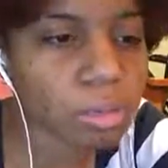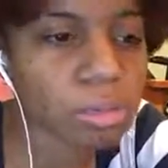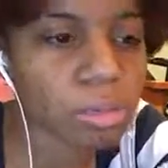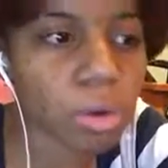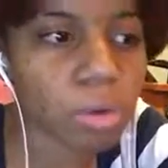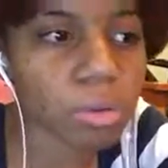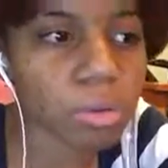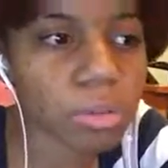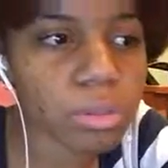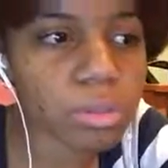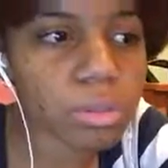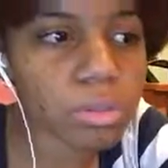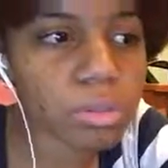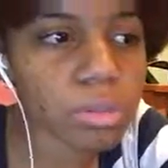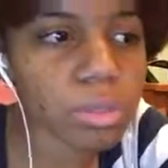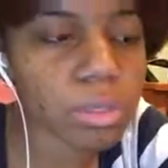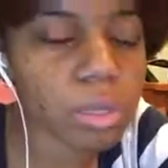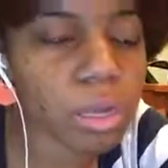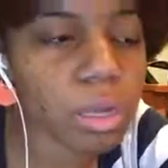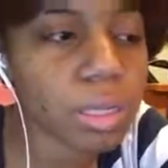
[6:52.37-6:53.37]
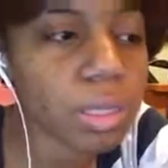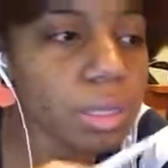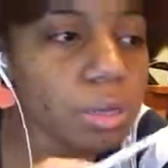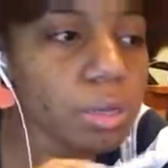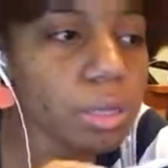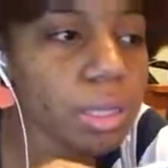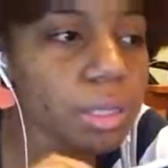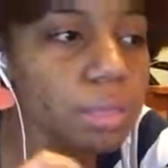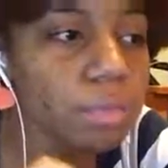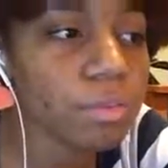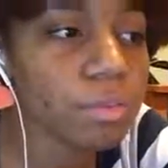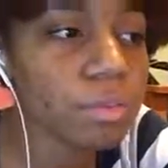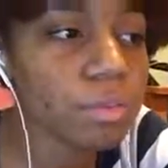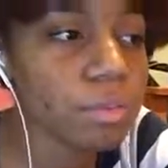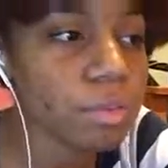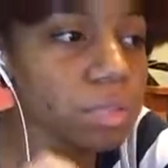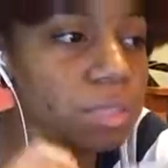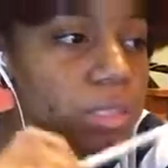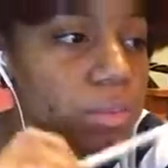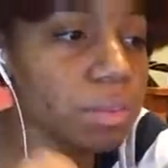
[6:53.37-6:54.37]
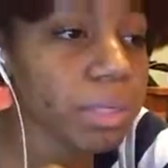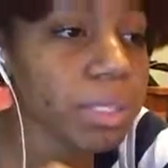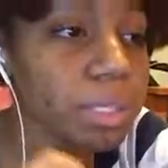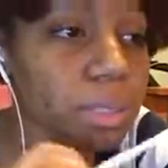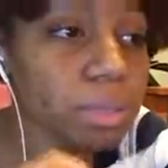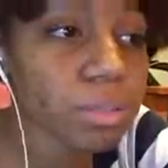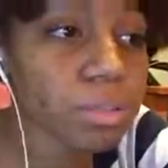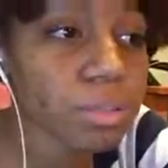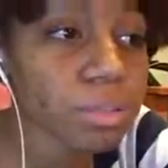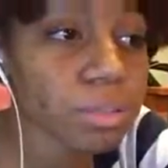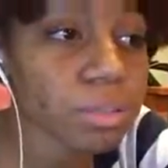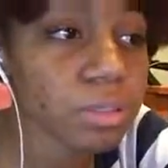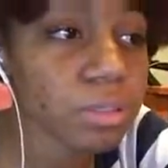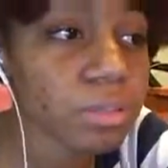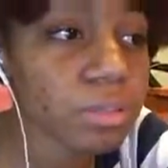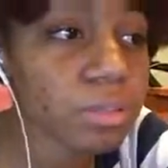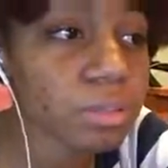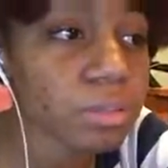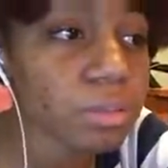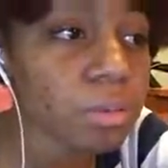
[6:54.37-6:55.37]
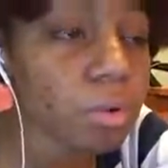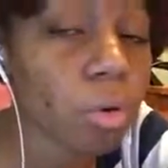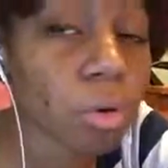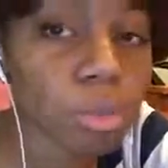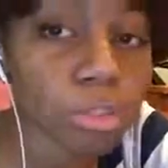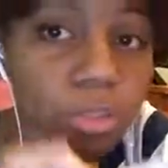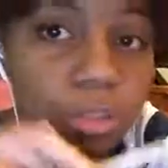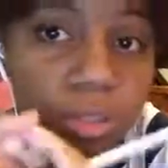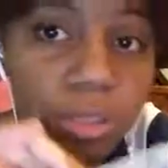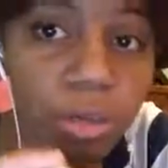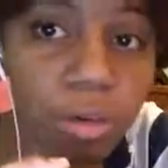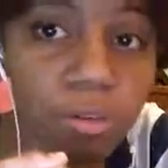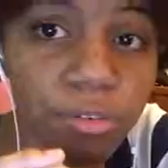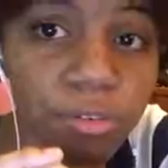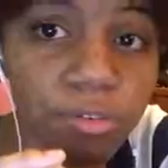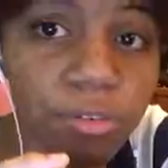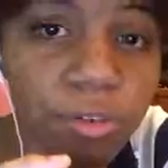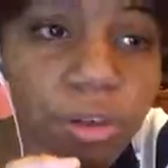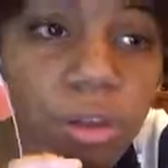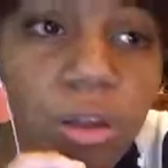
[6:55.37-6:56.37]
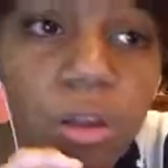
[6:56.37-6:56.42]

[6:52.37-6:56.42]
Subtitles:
Don't use a needle that you've used on somebody else, on yourself.